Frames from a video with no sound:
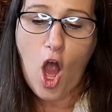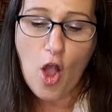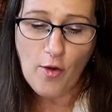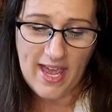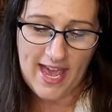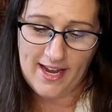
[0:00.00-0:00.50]

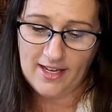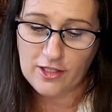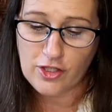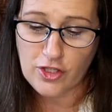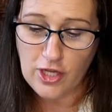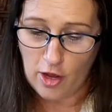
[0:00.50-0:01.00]
Okay,
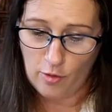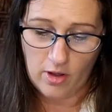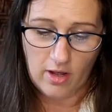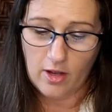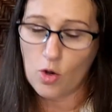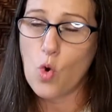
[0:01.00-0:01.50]
so,
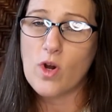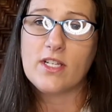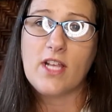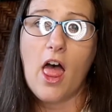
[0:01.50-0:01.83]
of course,